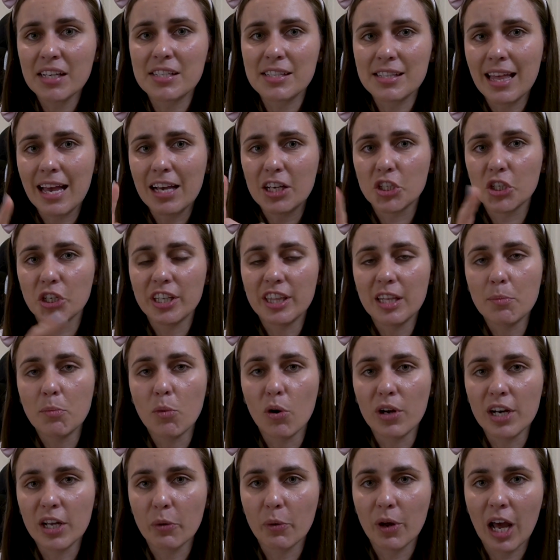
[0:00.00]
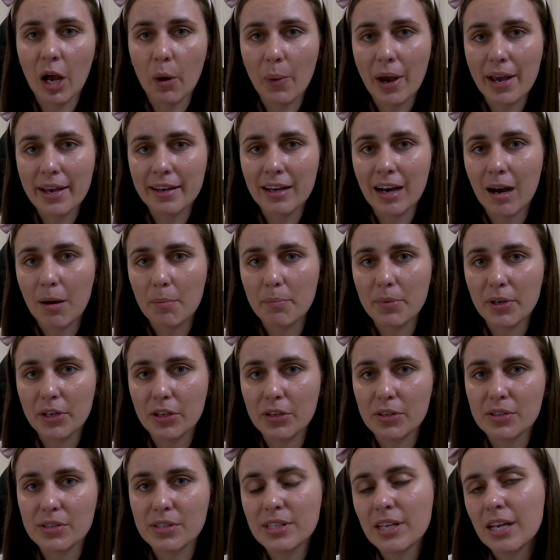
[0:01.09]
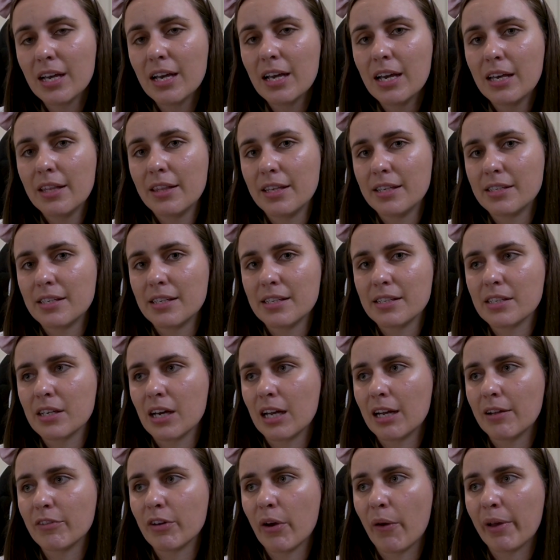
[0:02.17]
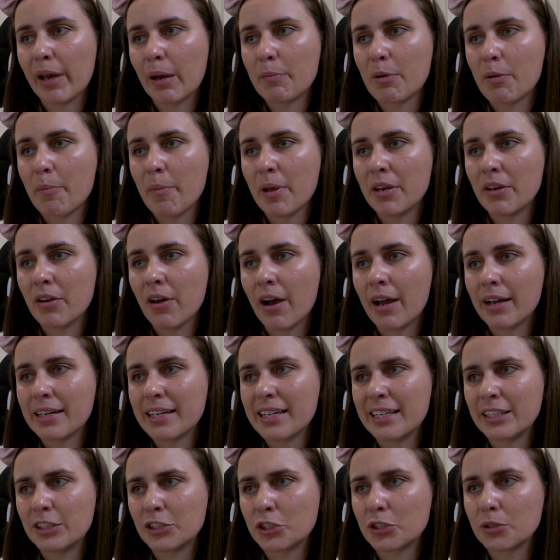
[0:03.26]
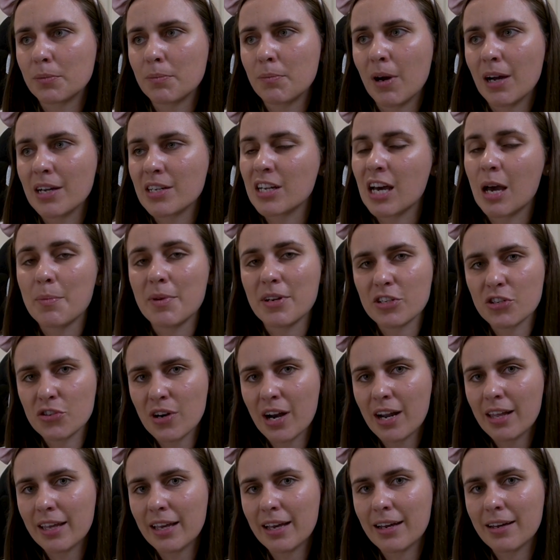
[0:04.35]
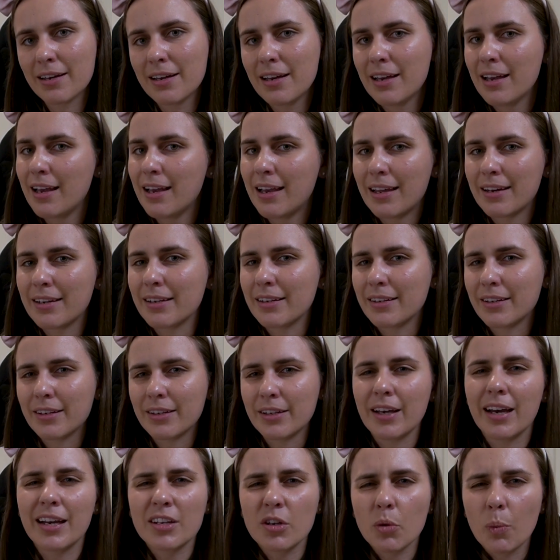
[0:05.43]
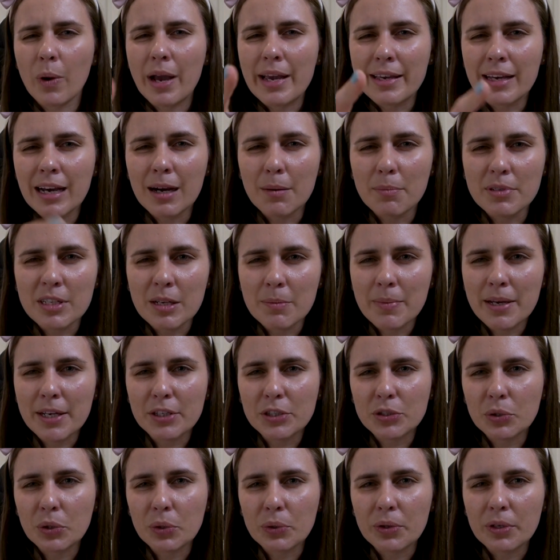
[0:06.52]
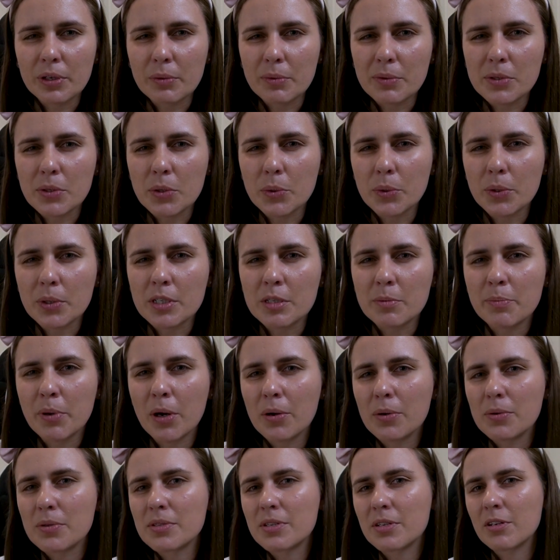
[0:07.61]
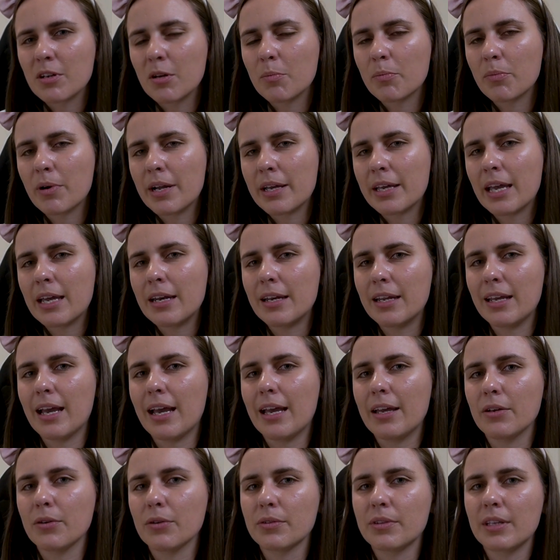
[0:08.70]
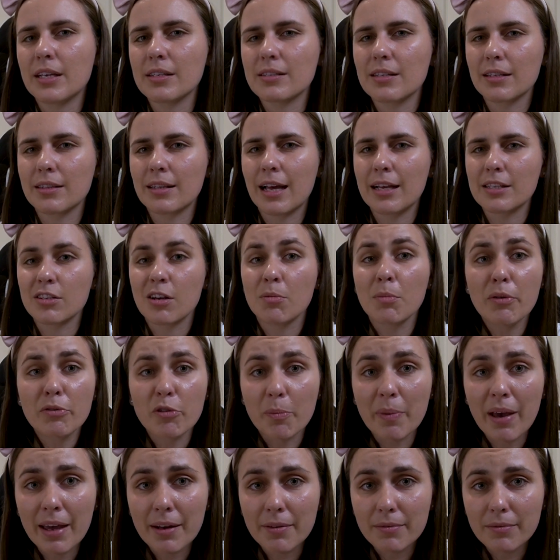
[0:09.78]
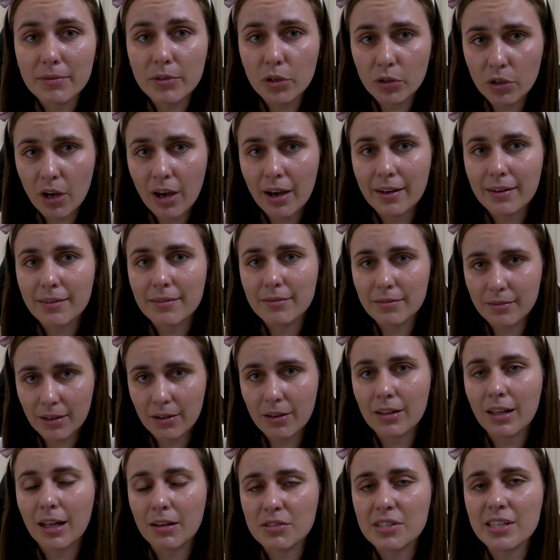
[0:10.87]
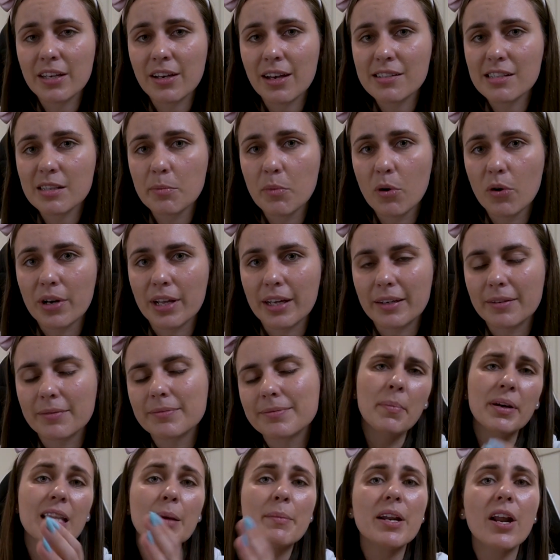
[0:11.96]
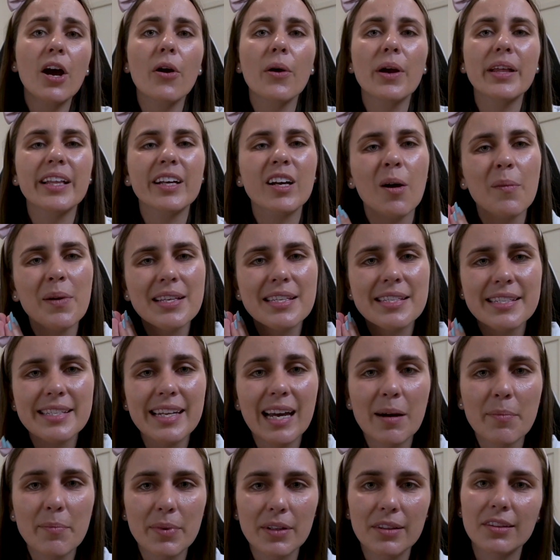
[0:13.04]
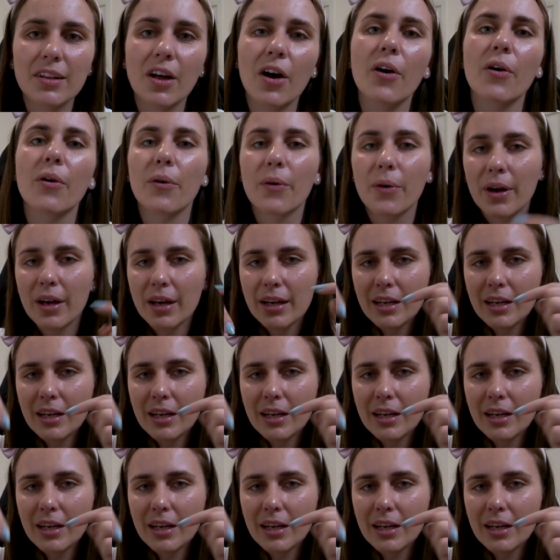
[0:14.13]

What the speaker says: / in the morning when I wake up, because this is kind of going up at midnight-ish my time in Australia, and you had to wake up to make sure that it was all good to post and not break NDA and good things like that. So I'm off to bed. Good night. I'll see you guys in the morning. But let me know in the comments down below.